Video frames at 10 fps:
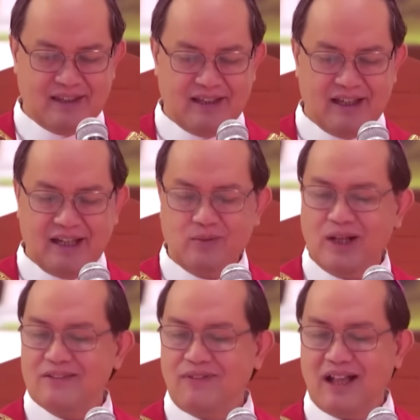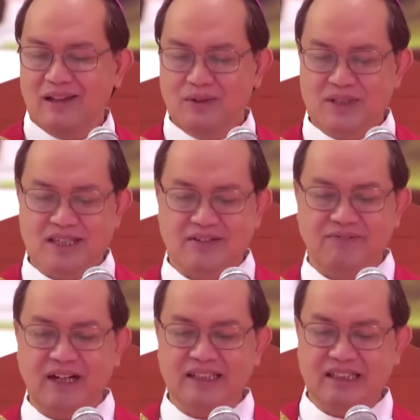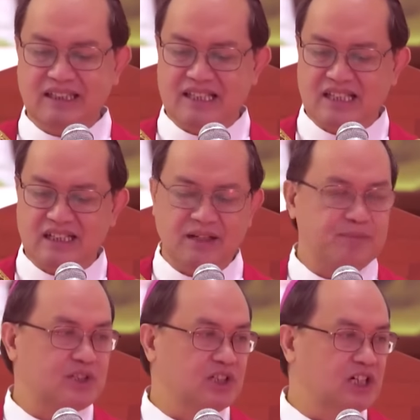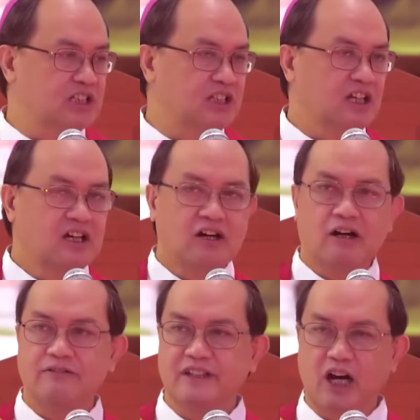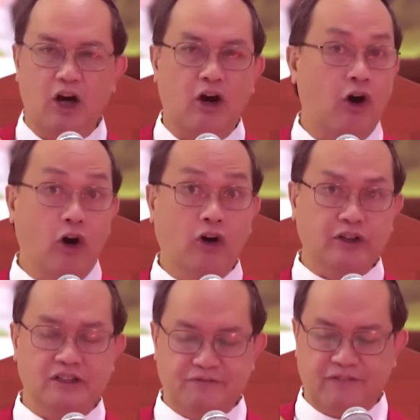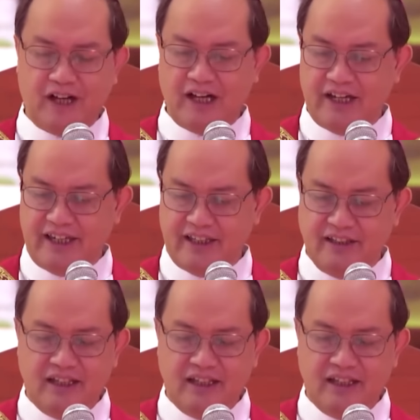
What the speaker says: And what follows is a funny description of the horrified